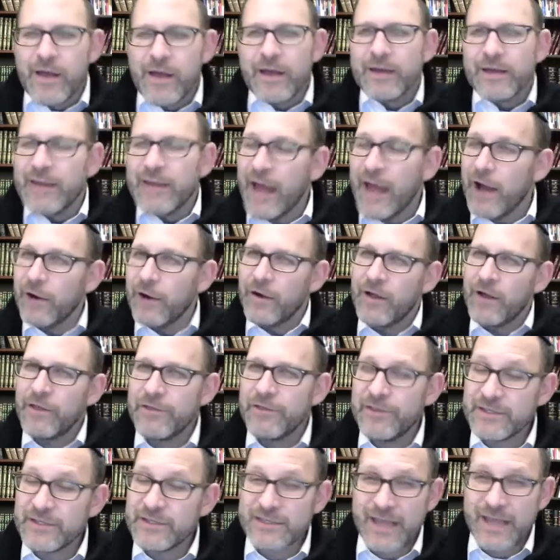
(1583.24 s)
Now,
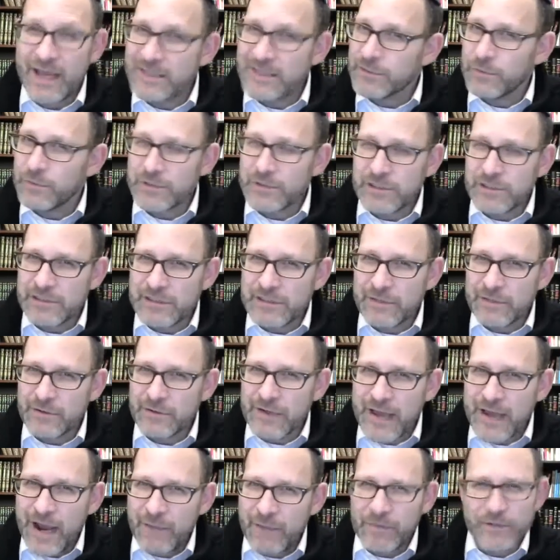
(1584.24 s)
this concept, which is still
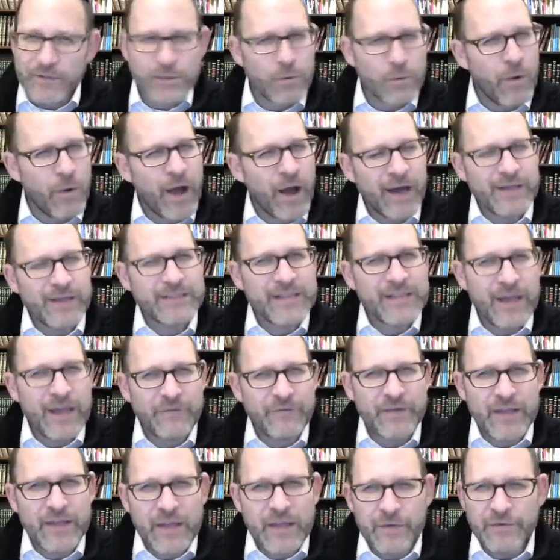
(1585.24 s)
complex, so why does he have
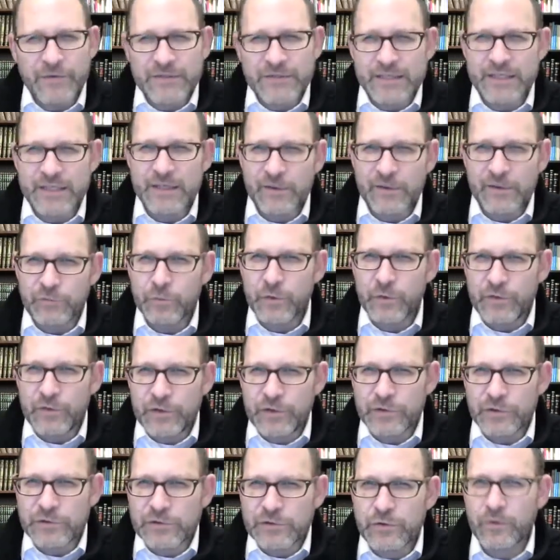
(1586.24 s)
to give us a gift with
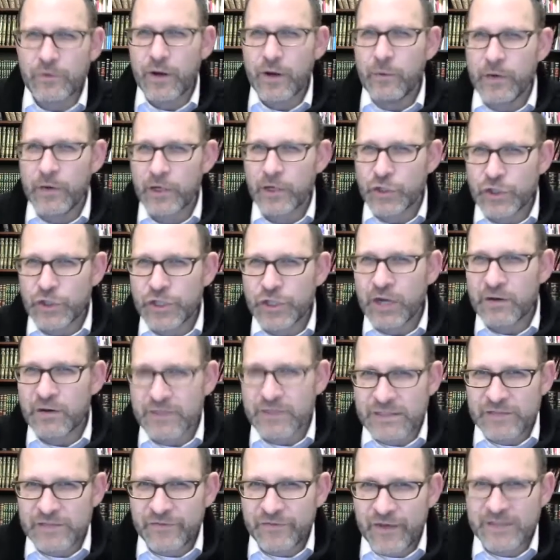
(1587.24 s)
Yisurin? I want to share a
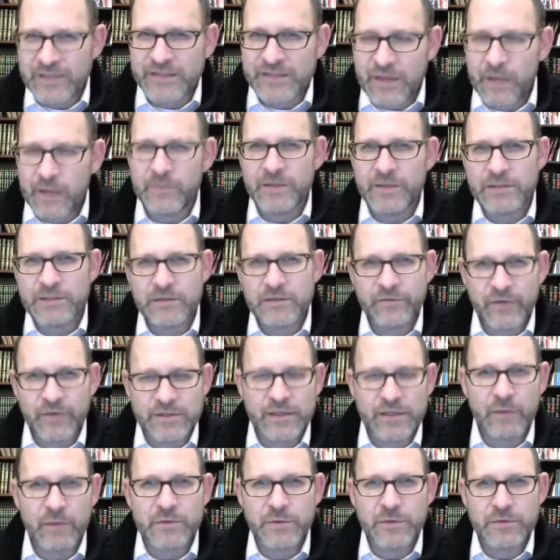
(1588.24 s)
Sfas Emes.
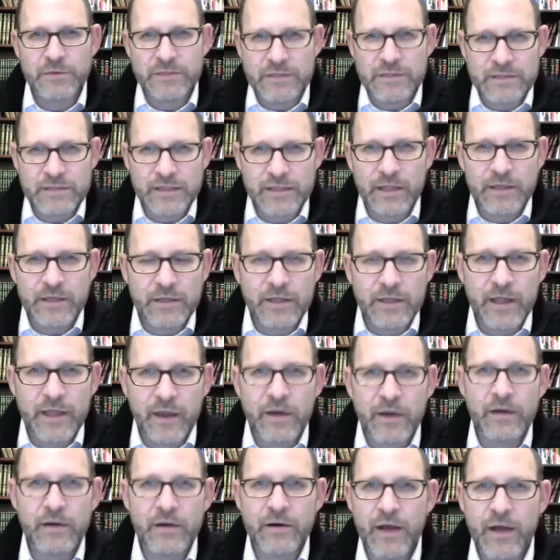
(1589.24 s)
Sfas Emes was the second
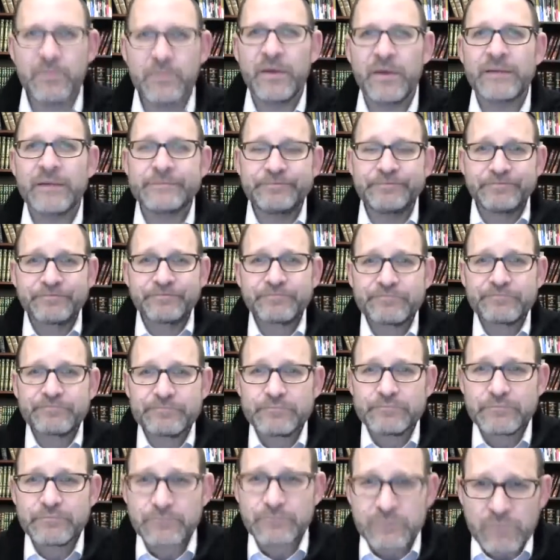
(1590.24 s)
Ger Rebbe
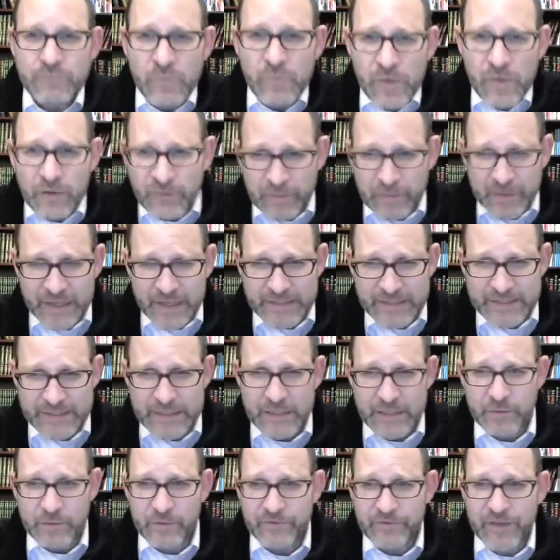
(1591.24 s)
from the
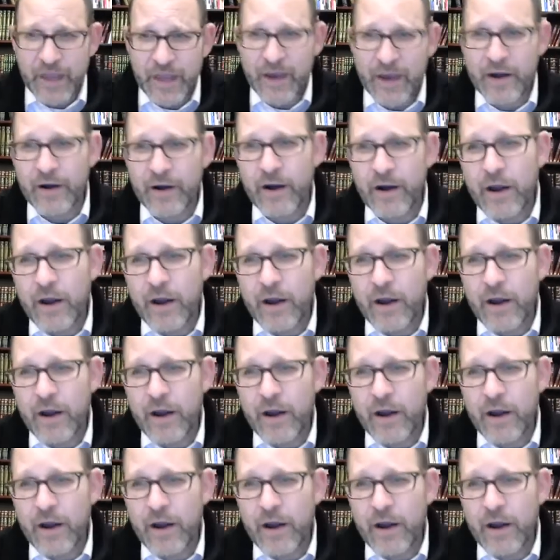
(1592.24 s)
Hasidim of Ger,